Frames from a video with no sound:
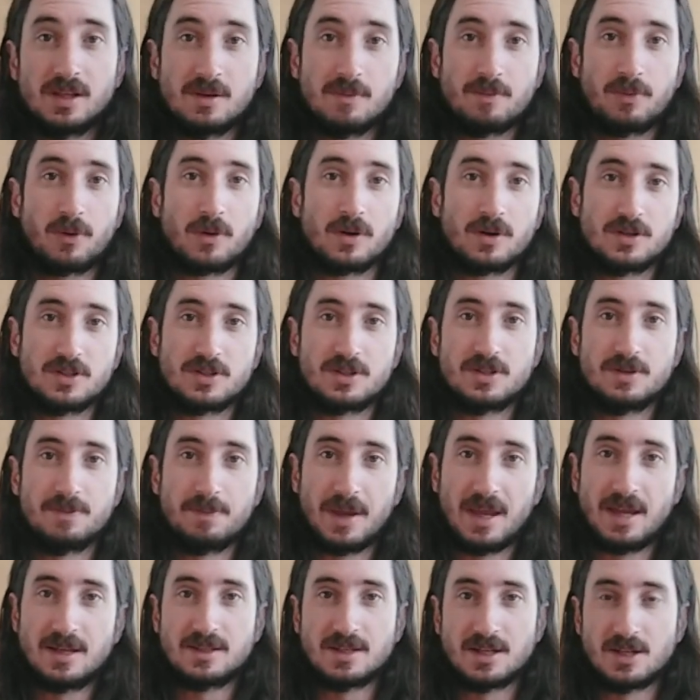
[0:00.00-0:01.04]
important to
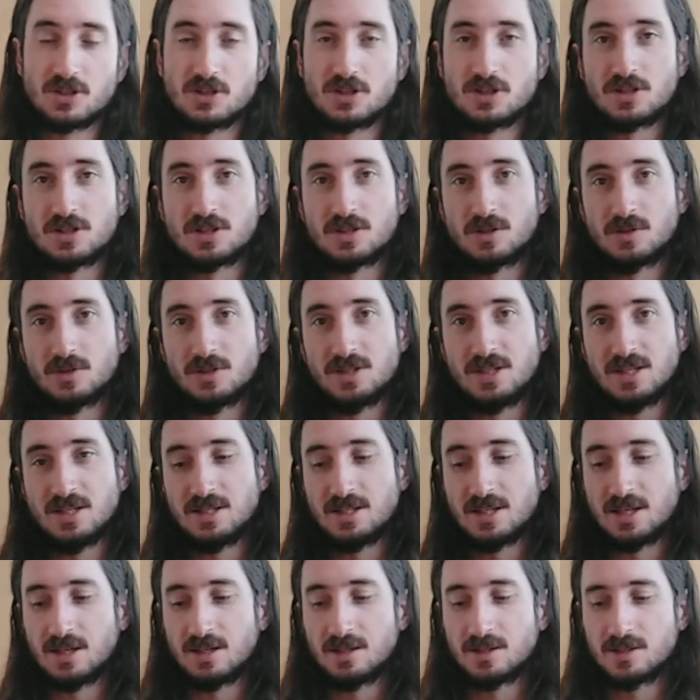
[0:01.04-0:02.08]
pay attention to those
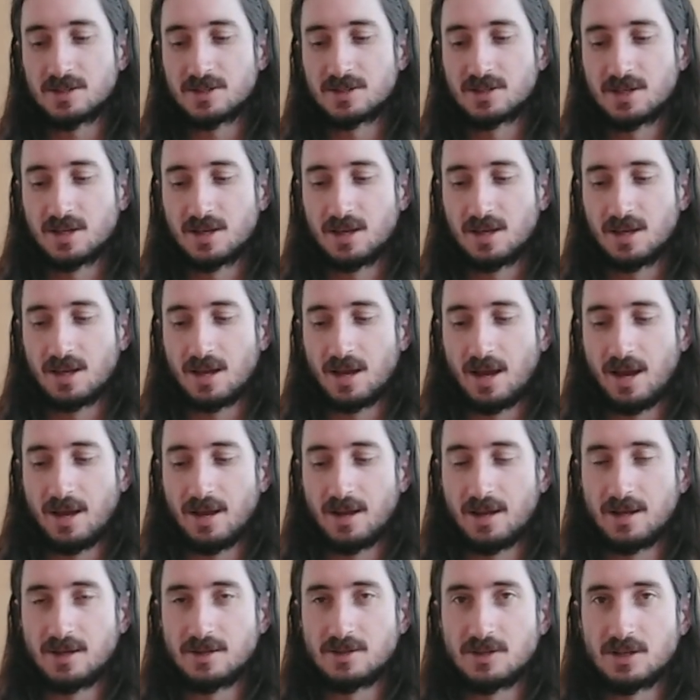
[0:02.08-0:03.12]
details
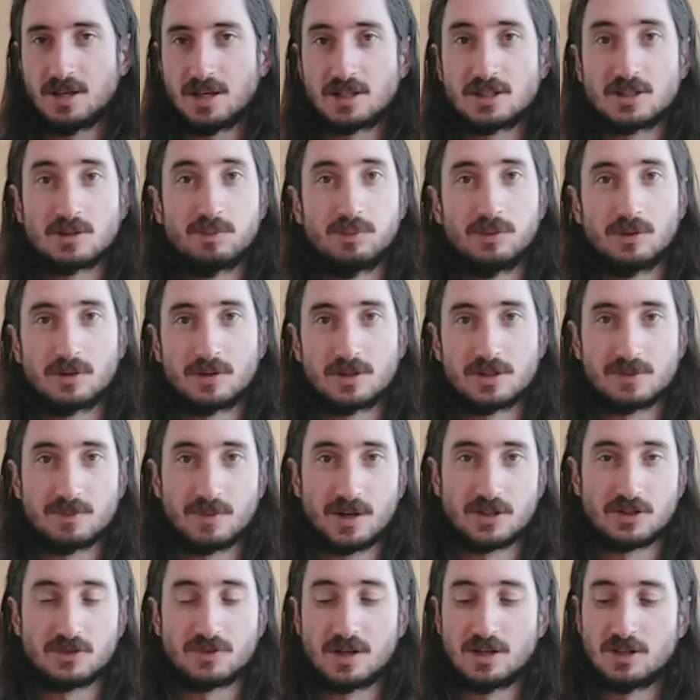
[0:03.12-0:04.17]
and explore as
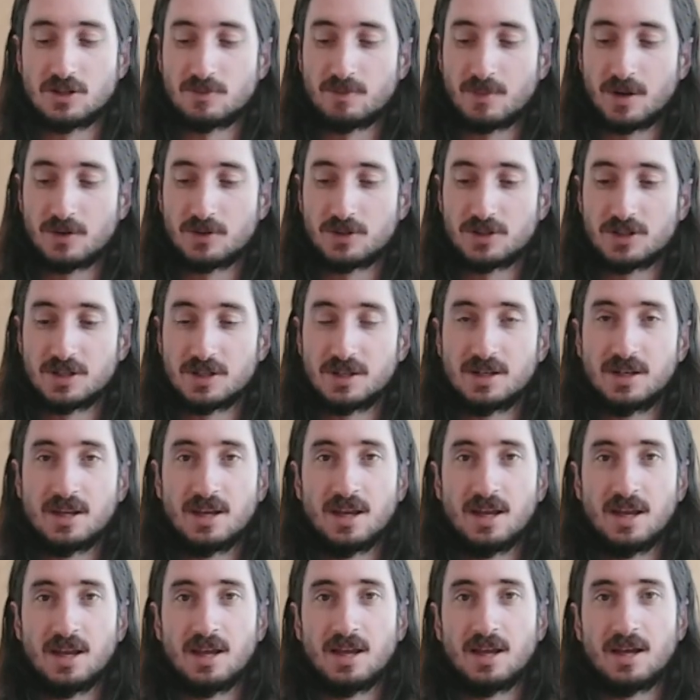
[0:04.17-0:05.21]
much range of motion
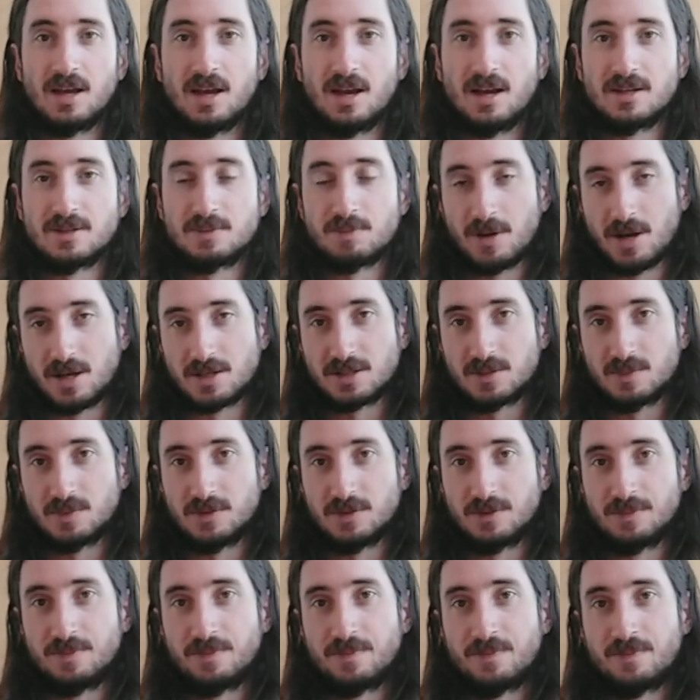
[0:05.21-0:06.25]
as possible.